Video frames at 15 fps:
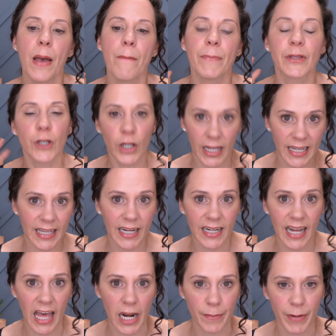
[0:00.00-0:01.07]
but they're going to get
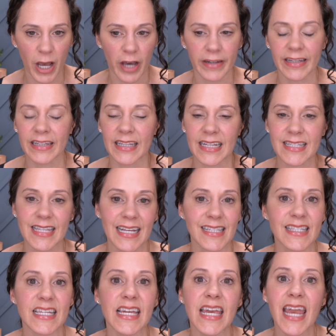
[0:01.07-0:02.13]
an antibiotic, and let's say
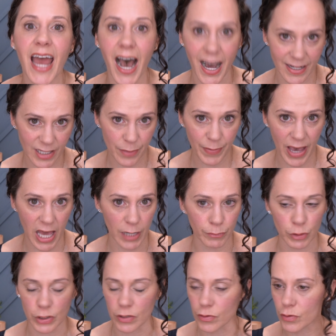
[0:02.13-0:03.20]
it's not
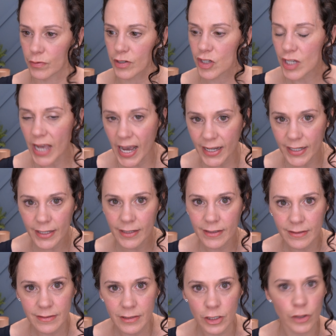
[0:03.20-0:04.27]
compatible. You do the check,
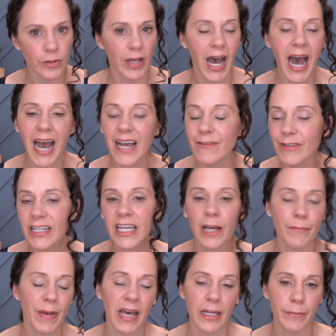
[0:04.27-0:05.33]
you do the IV
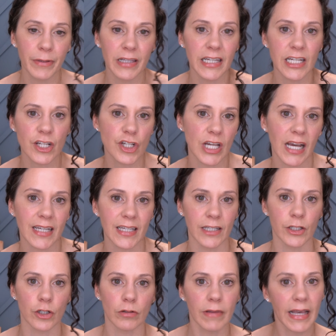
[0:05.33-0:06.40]
compatibility check
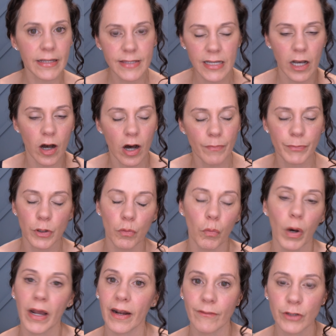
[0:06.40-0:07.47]
in your Lexicomp or
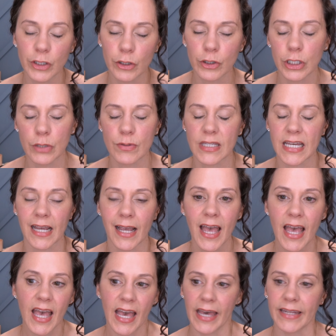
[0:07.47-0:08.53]
whatever you're using,
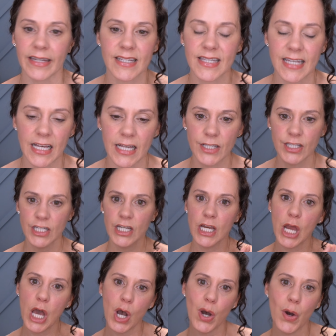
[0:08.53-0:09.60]
and it says,
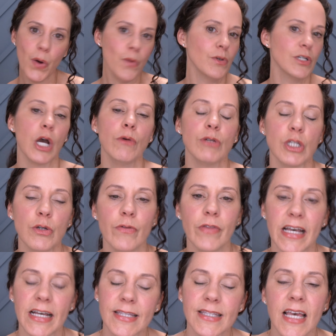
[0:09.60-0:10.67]
no, don't do
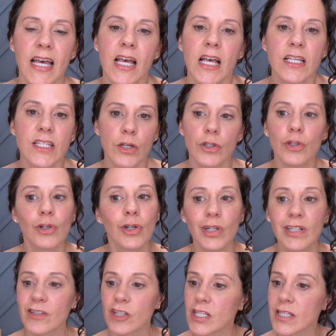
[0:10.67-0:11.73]
this. So you
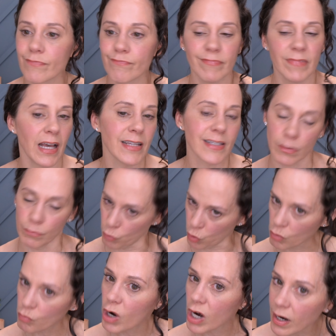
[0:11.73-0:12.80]
could just, it's a
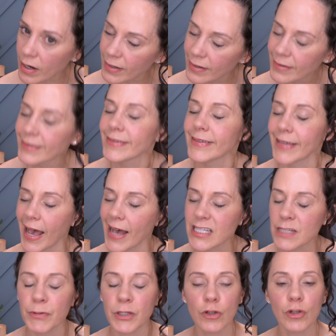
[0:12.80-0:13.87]
more work,
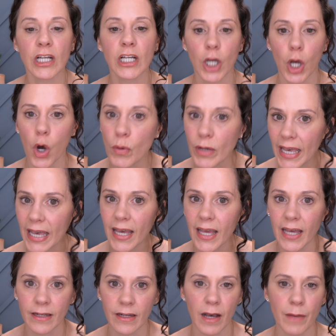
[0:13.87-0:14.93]
yes, but you could go
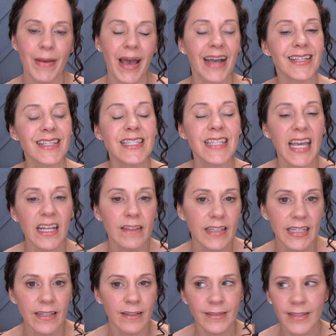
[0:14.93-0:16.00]
get a bag of
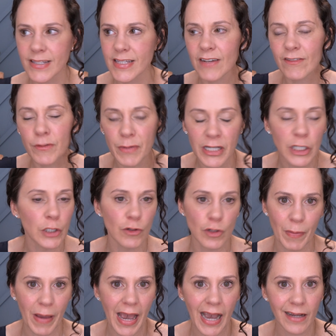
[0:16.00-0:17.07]
saline. It doesn't have to be a
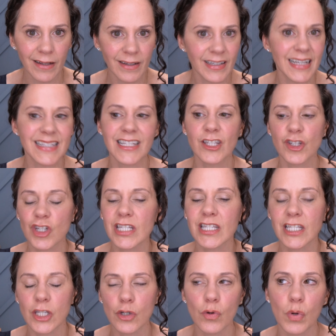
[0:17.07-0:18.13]
huge bag because it's
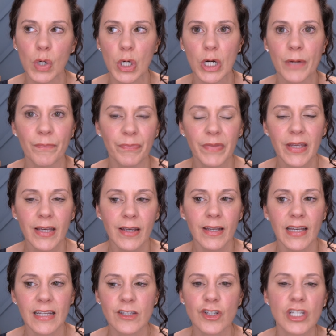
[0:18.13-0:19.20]
just
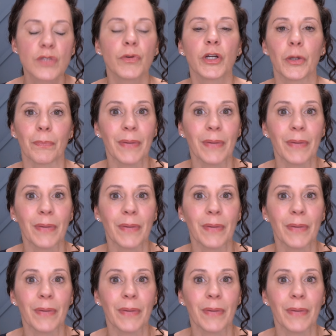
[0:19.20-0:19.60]
what you're